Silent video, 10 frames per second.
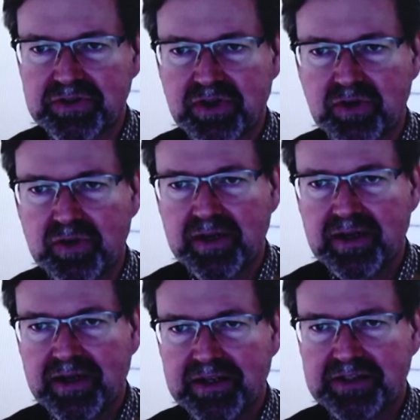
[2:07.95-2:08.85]
So
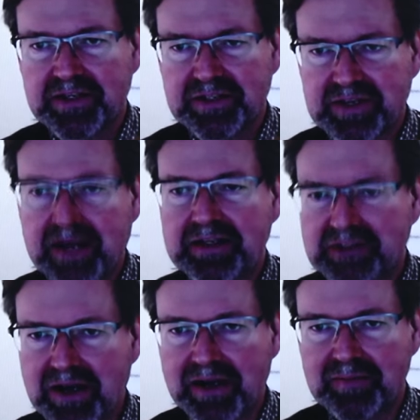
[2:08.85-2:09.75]
it's an exciting
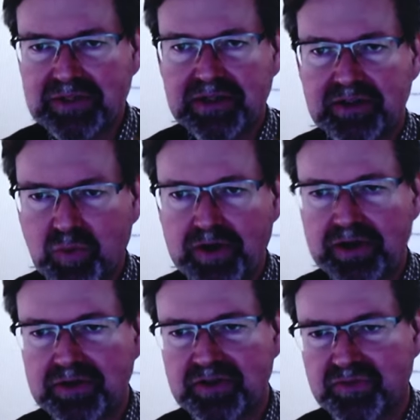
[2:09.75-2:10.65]
time seeing 20
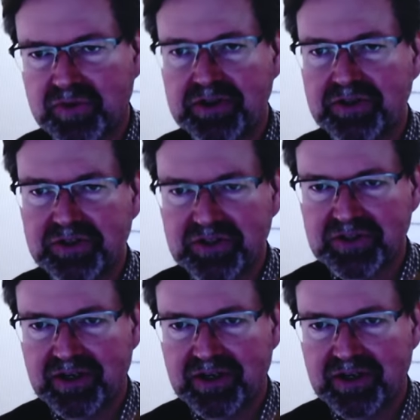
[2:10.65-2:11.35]
years of research